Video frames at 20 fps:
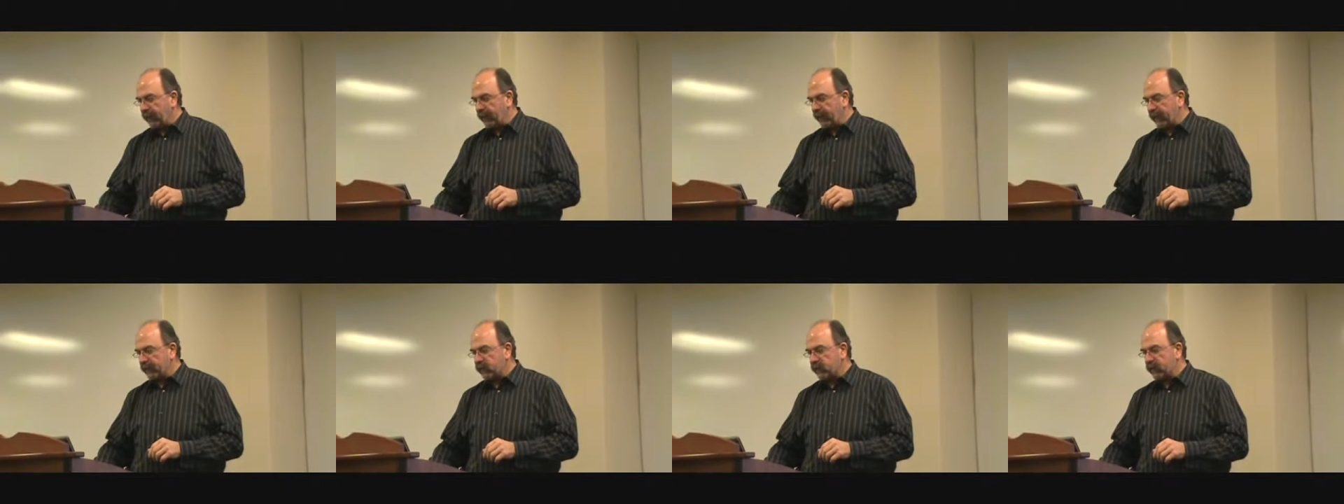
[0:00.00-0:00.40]

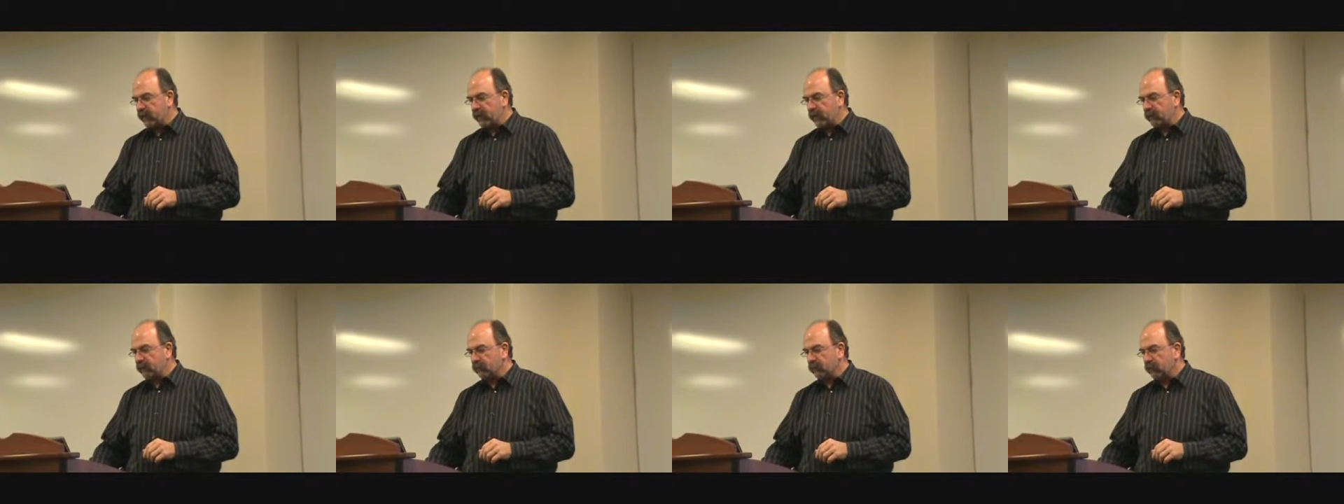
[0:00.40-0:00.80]
and that's
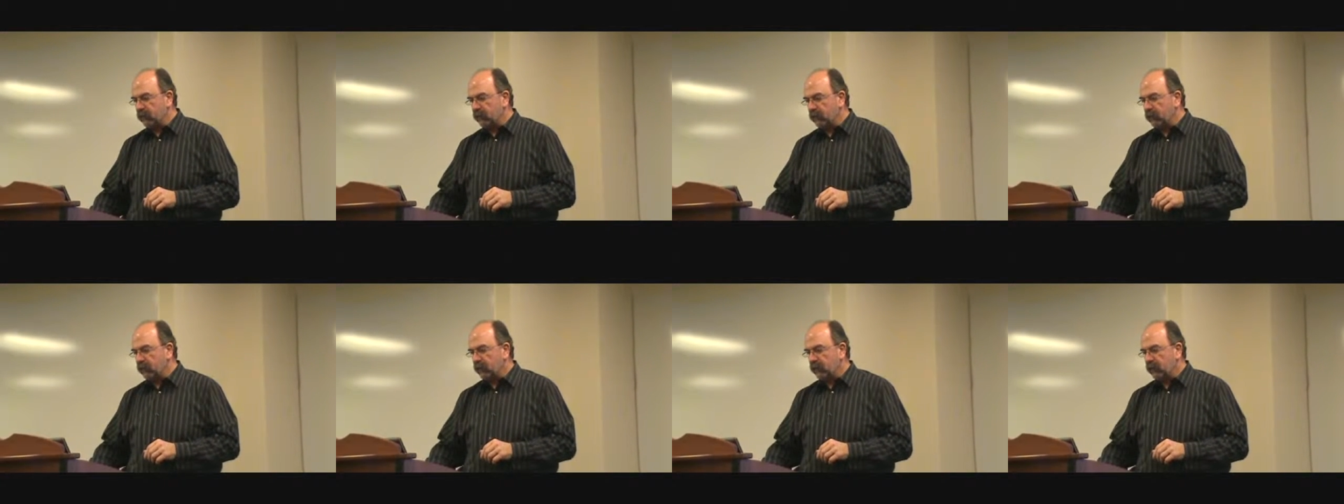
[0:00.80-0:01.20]
that
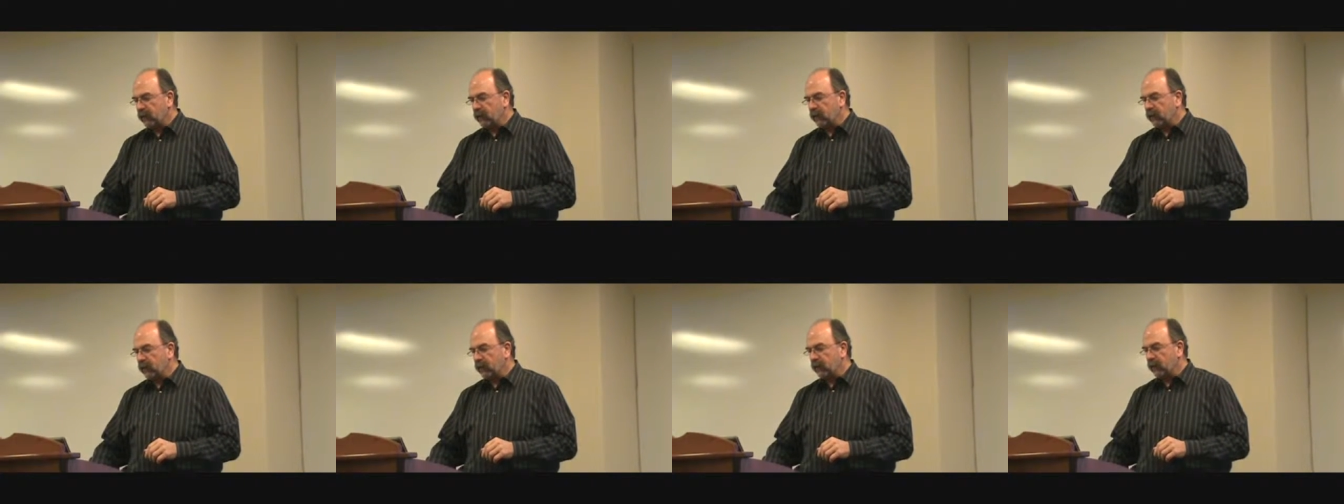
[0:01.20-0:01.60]

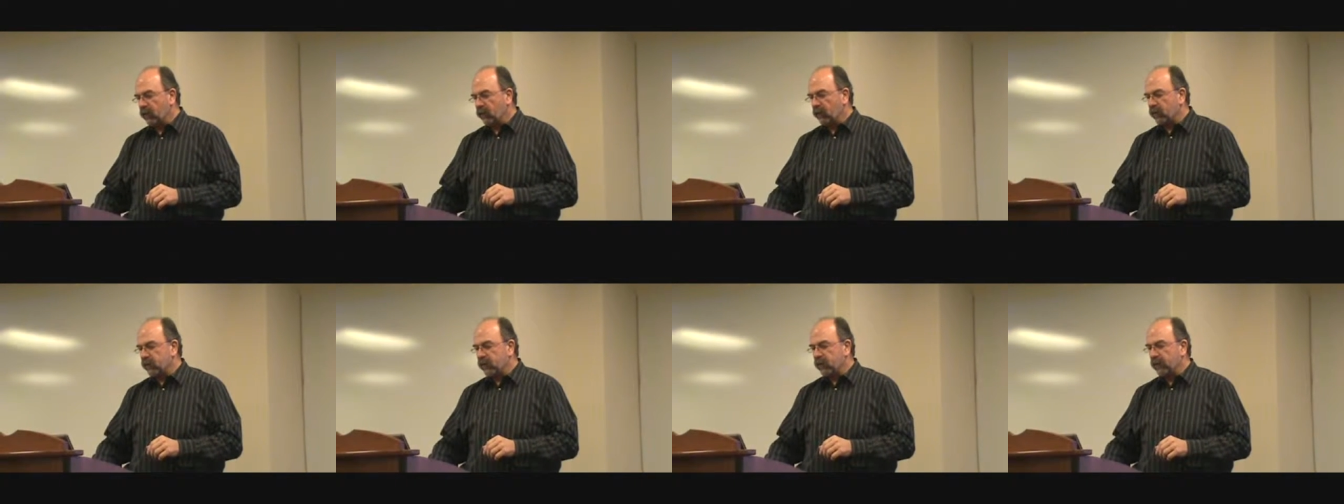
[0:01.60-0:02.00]

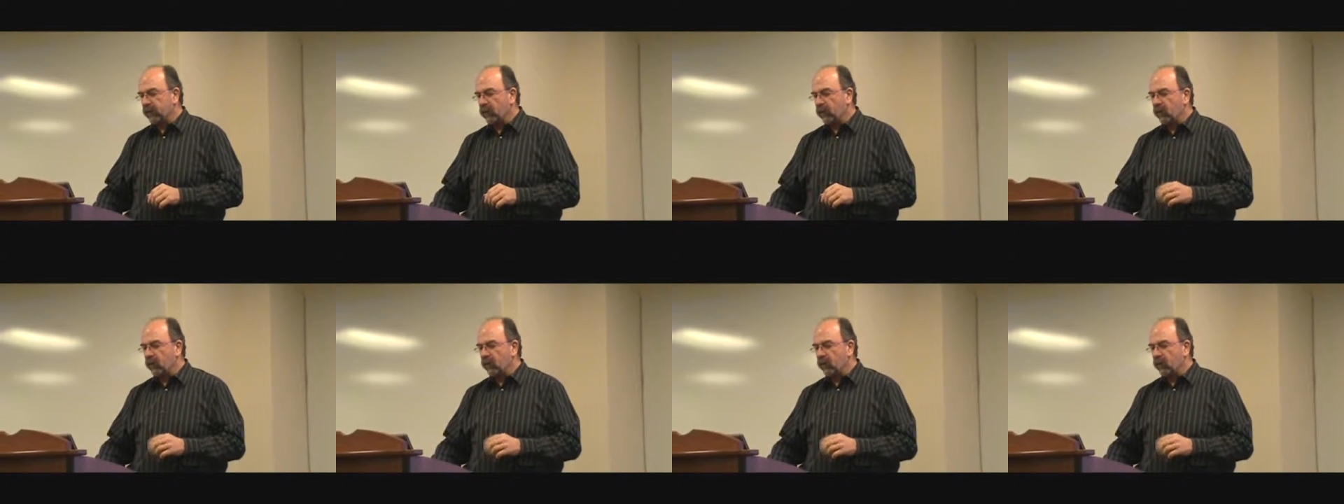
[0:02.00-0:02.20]
there aren't any